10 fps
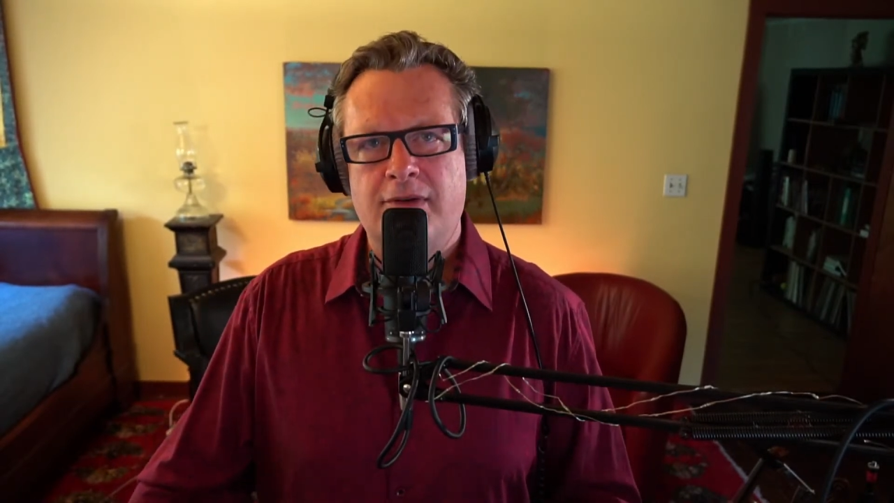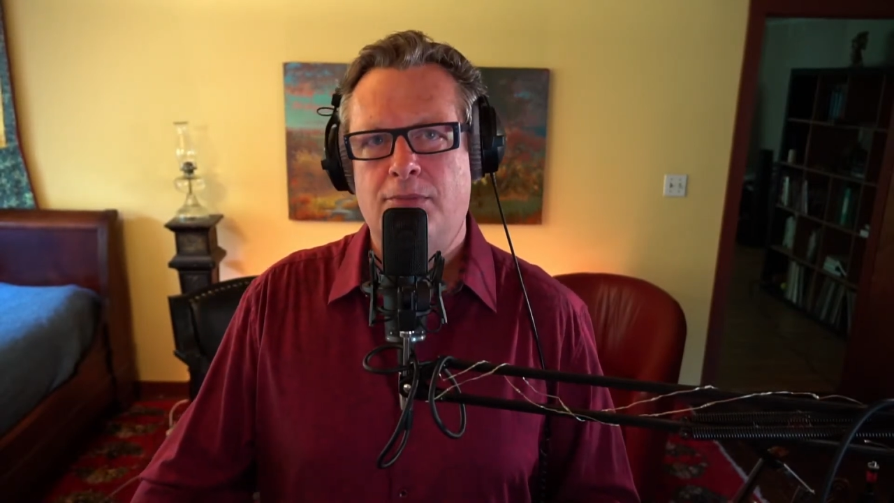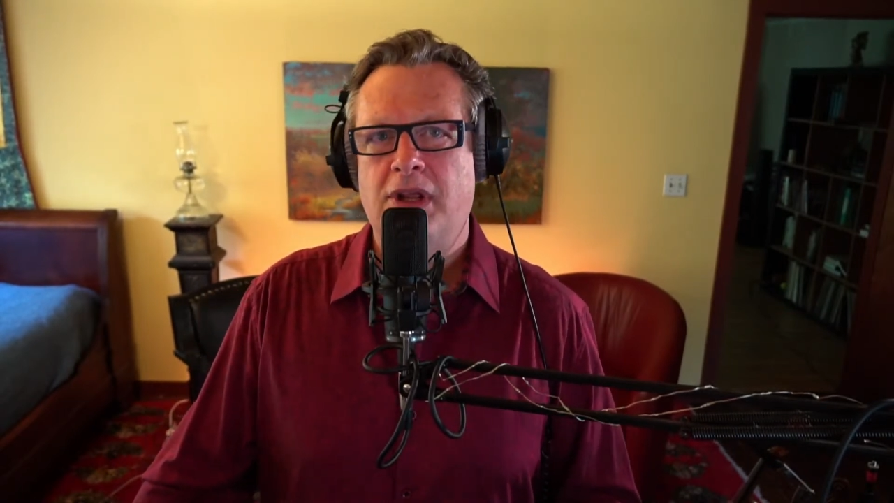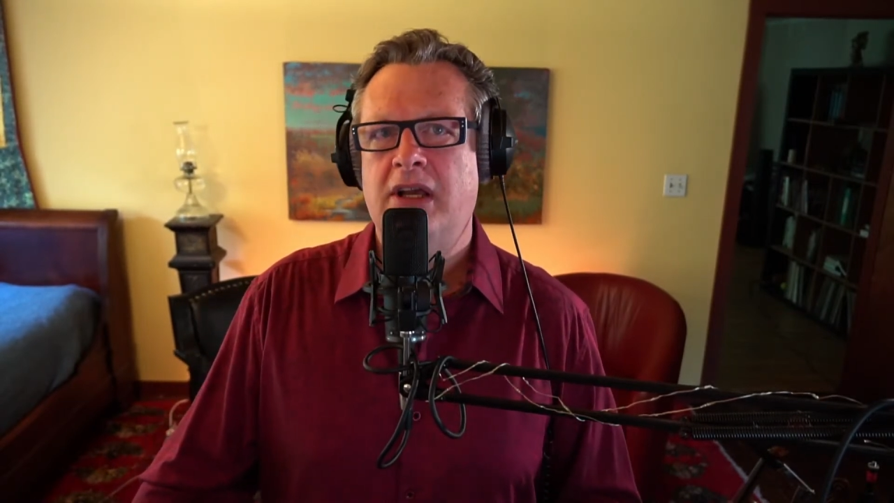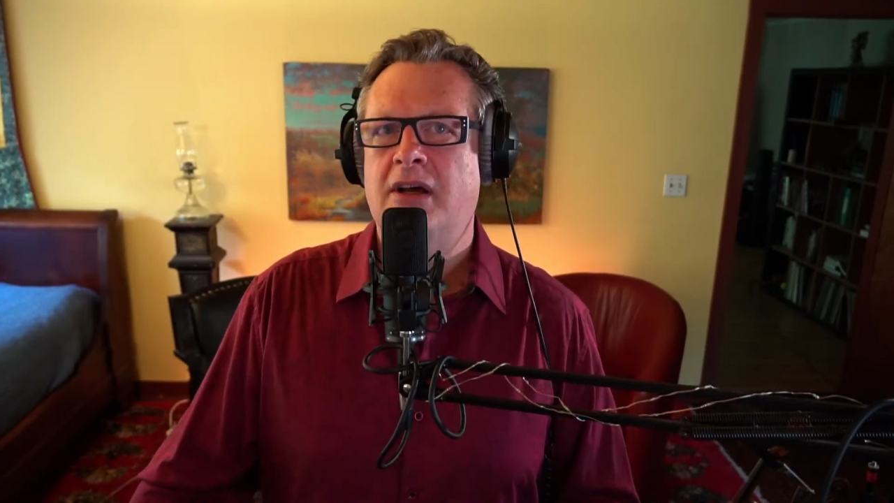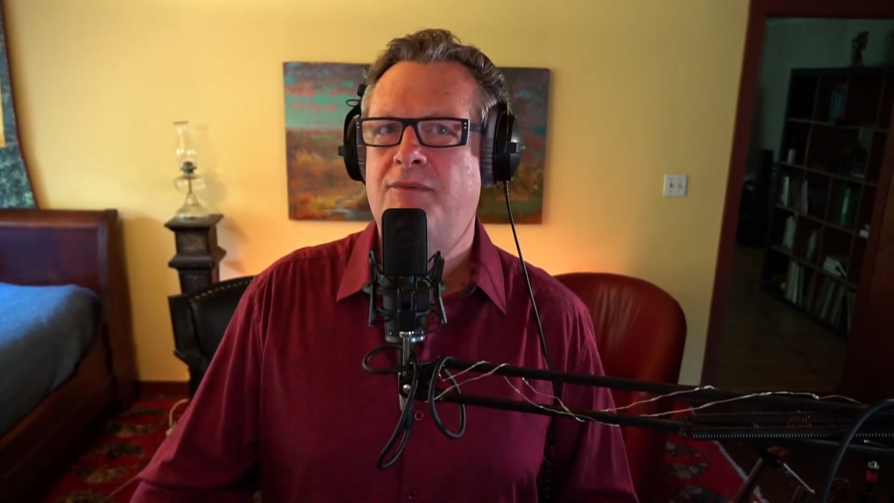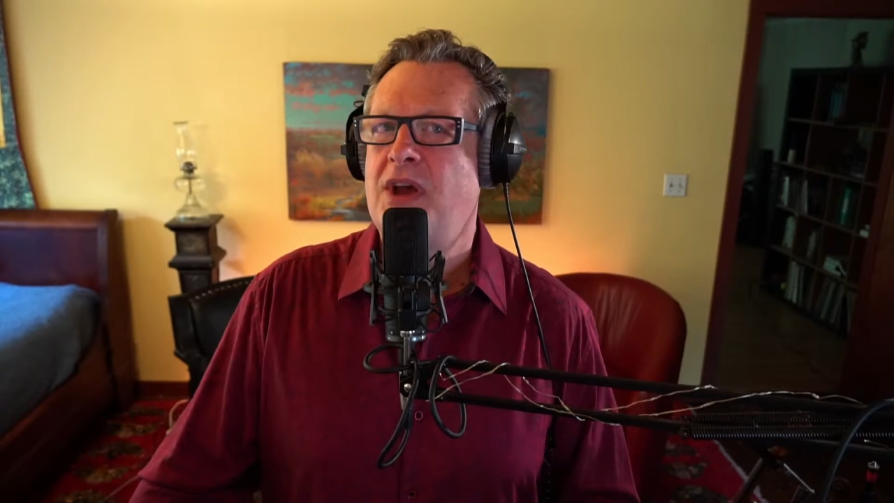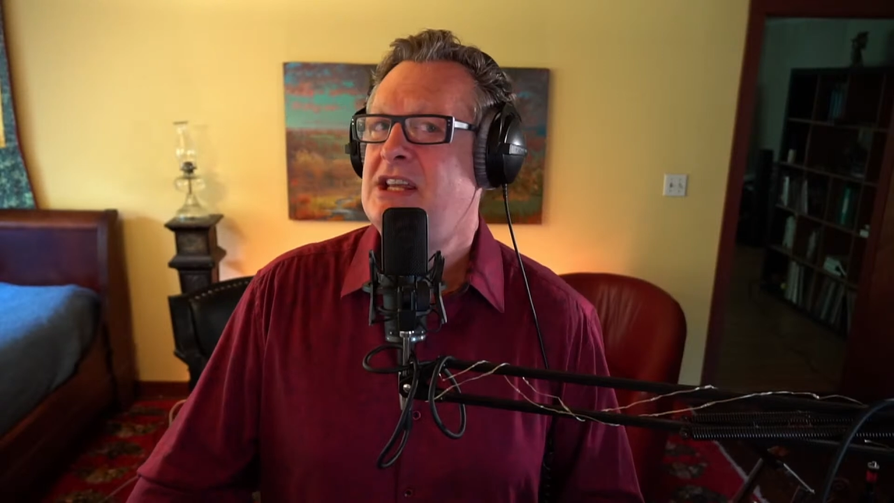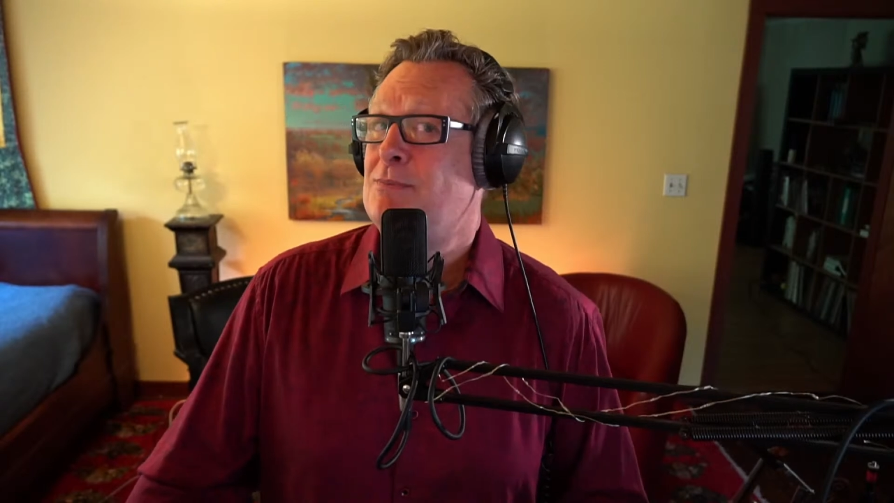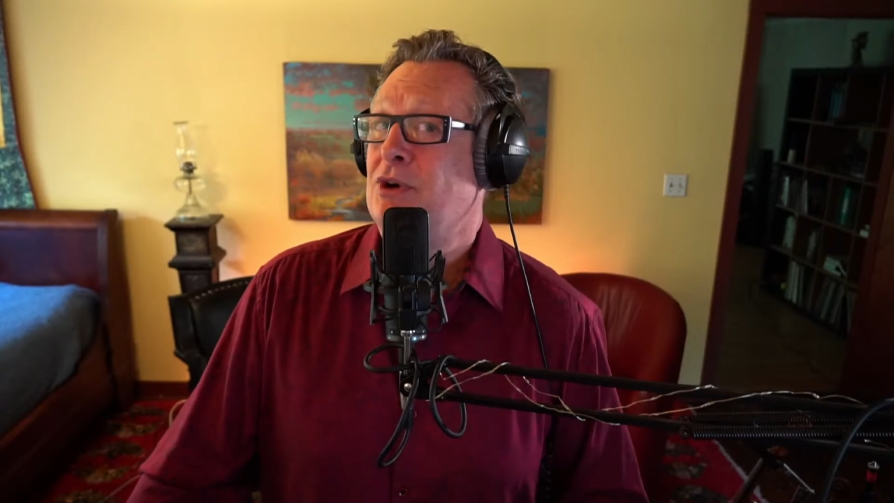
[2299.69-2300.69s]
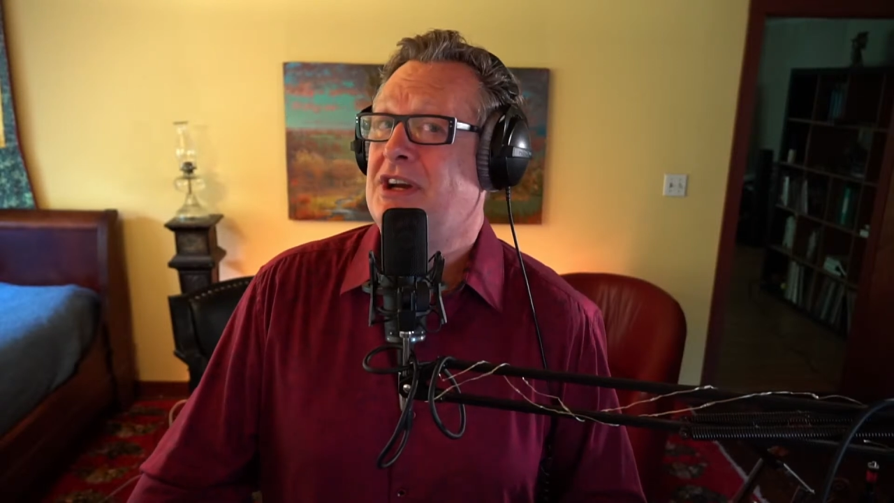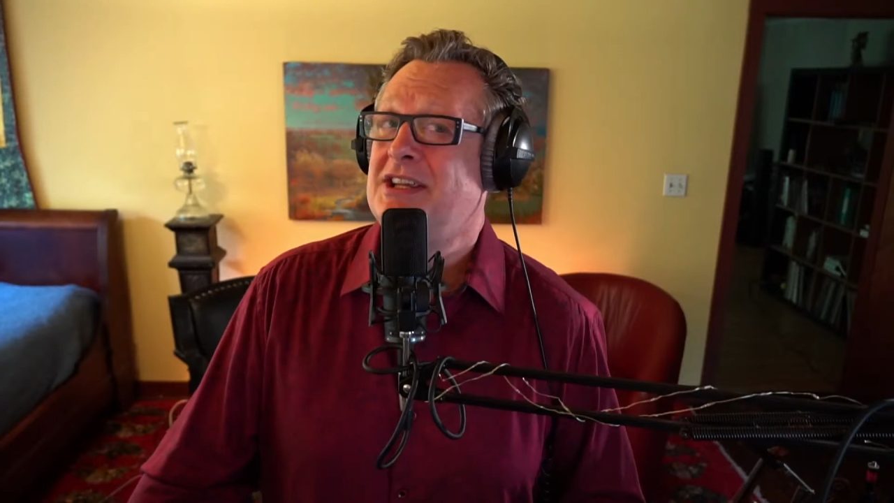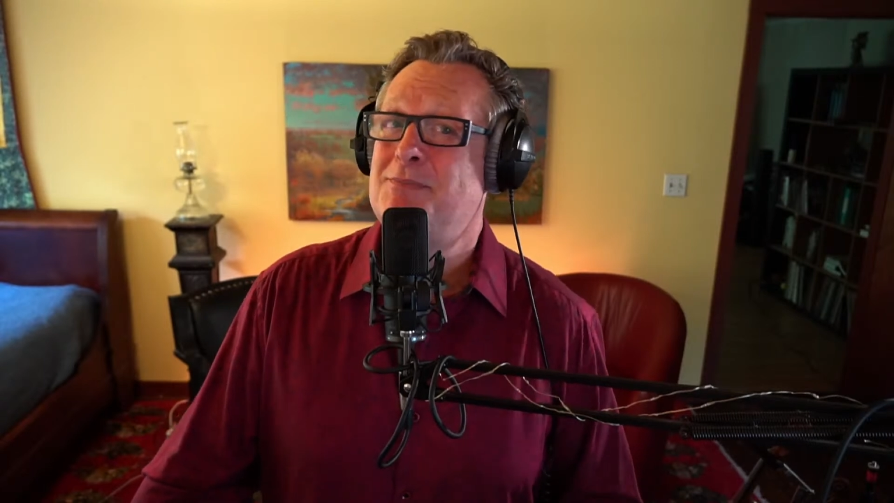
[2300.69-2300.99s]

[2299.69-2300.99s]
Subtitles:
and playing on Facebook.